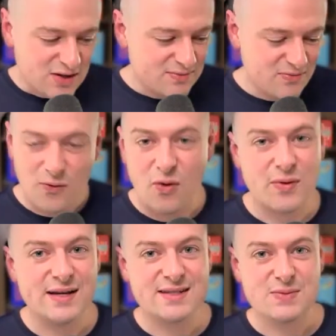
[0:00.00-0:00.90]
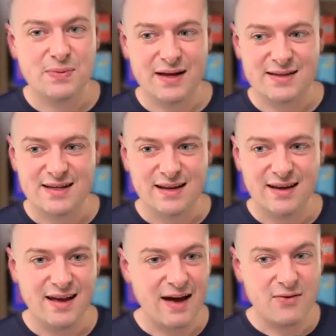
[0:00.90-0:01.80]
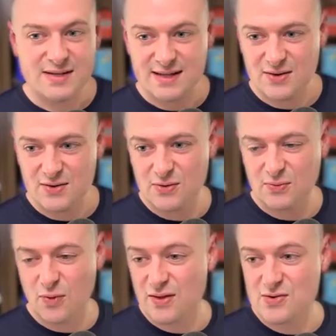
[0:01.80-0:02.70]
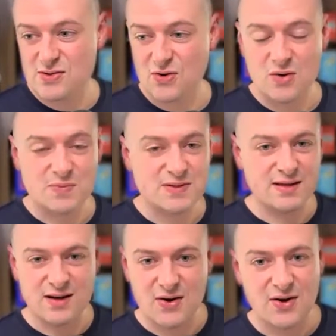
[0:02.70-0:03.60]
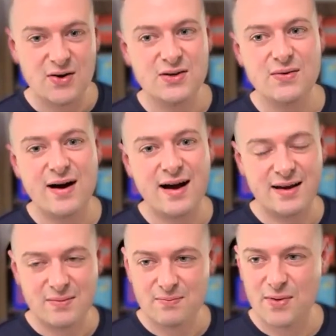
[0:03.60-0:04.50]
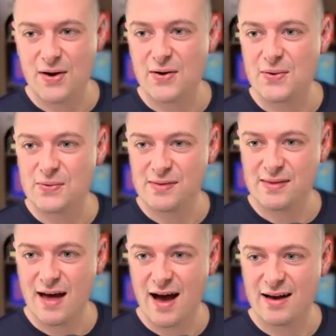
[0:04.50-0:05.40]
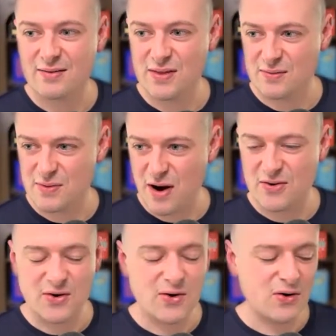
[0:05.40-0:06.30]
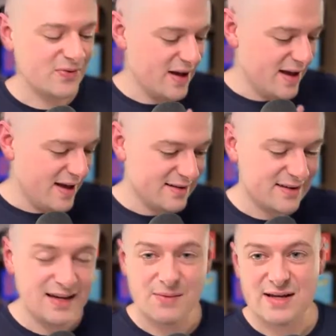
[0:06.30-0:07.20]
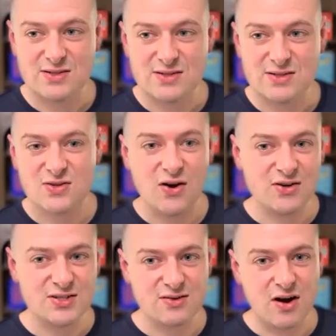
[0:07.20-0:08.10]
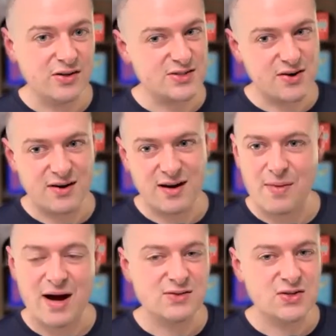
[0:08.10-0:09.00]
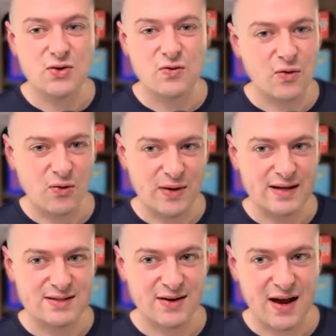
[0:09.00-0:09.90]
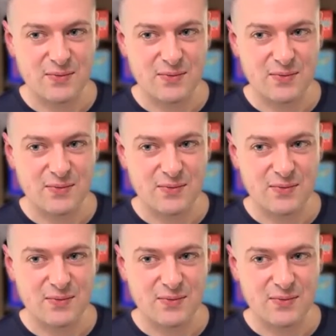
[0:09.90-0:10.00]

4 weeks is plenty. Every single one of those groups, the No Code UI, Bo, the Bravo Golf, Kingdom Messengers, all started in about 2 to 4 weeks, okay?